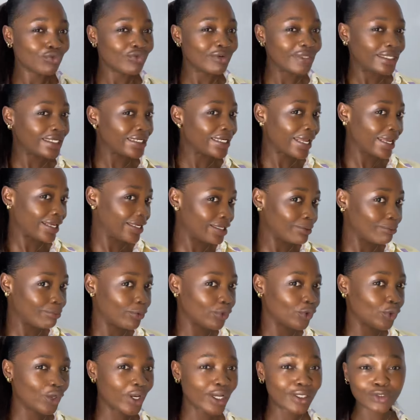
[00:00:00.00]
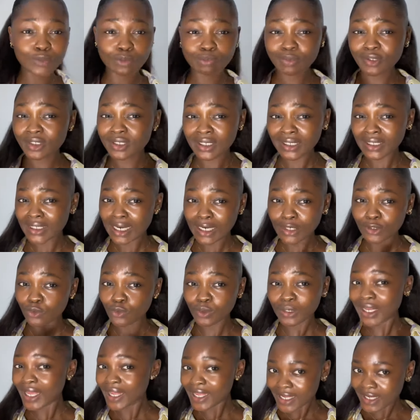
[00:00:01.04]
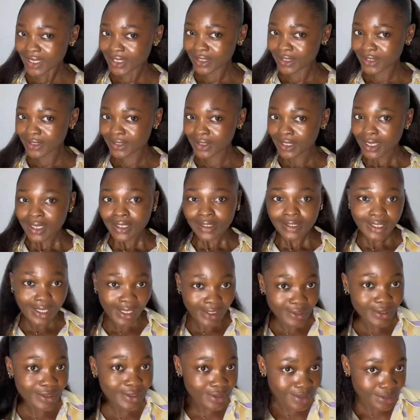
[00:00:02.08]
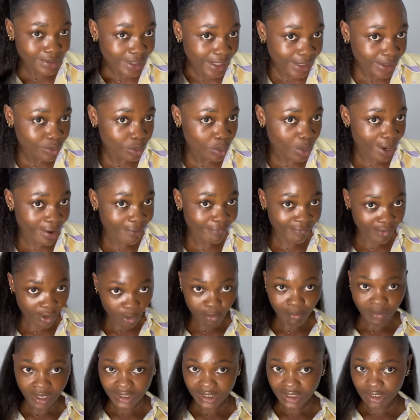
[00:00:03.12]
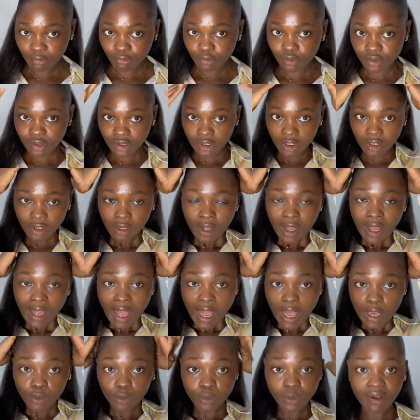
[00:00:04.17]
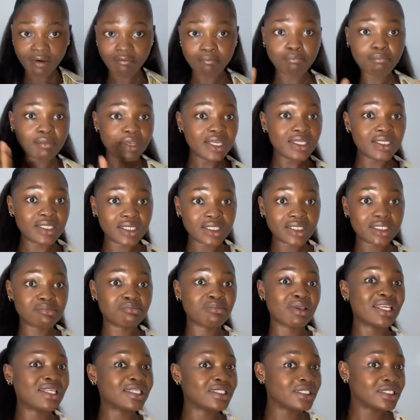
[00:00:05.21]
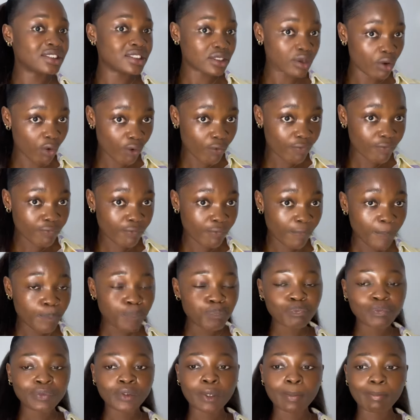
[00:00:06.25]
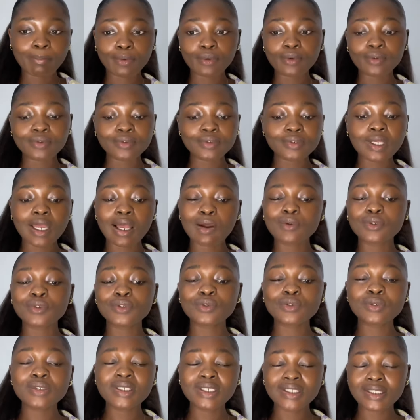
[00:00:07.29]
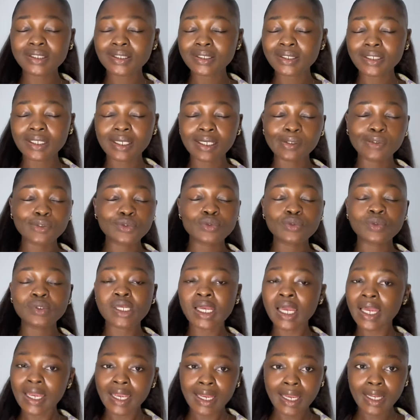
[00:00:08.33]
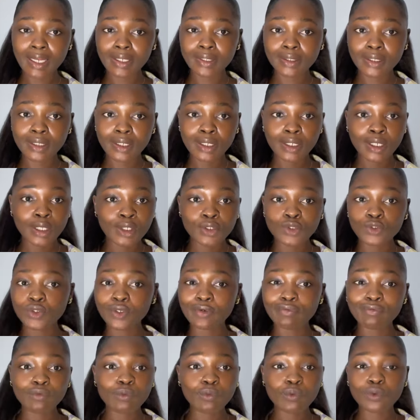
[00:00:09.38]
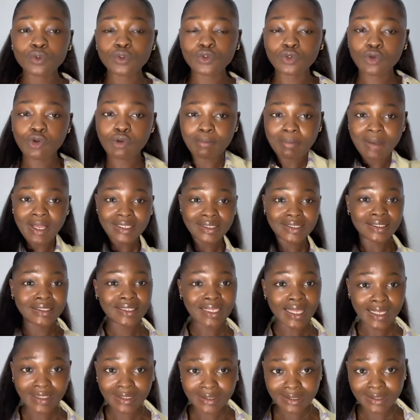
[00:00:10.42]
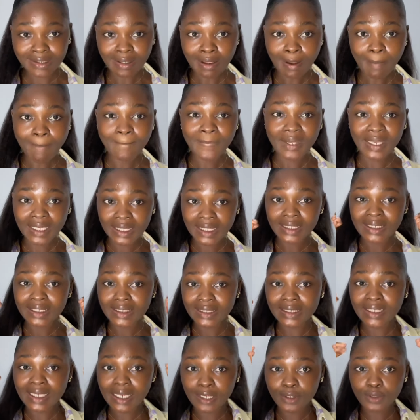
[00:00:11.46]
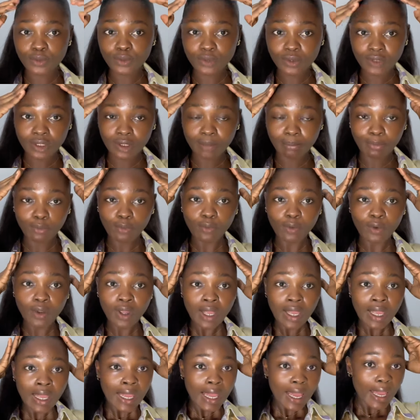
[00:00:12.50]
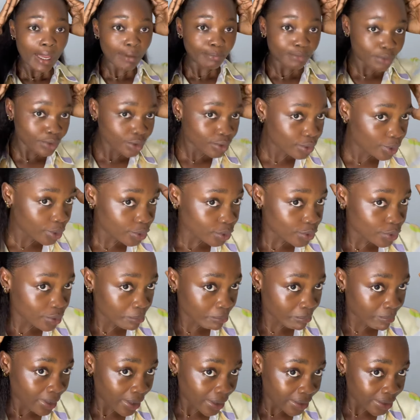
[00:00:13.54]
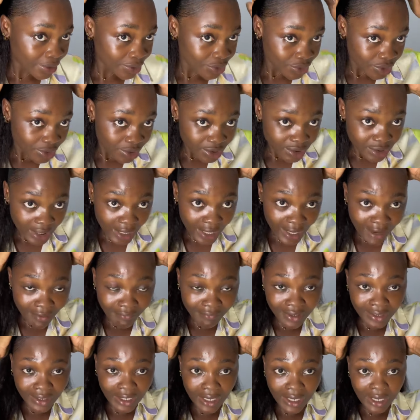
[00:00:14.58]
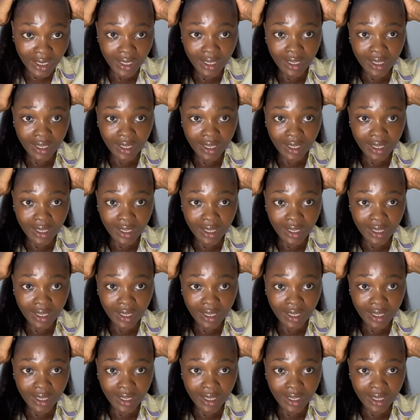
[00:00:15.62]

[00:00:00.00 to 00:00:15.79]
really like it, but you have to pretend that you like it. That's where I found myself today. I could have made this myself, but I was too lazy and too tired to even want to come and start making this hair today. But I'm just going to manage it. I have an